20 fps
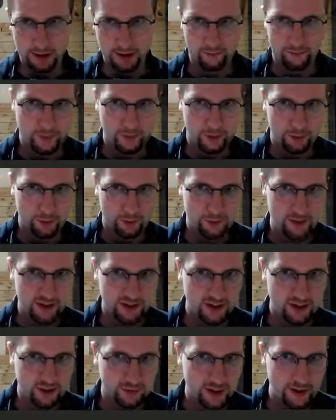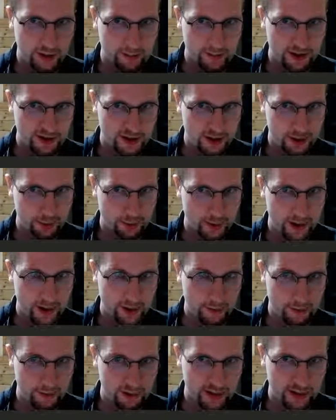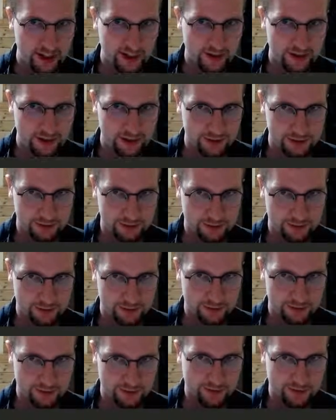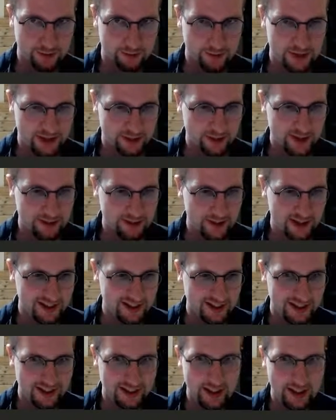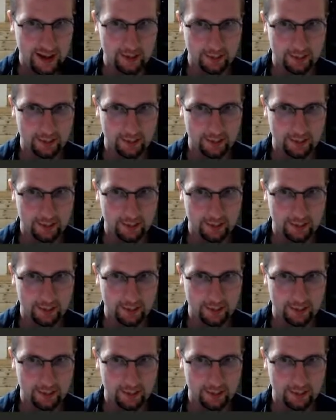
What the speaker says: We fixed a divide by 0 error in Haskell, which crashed my entire app.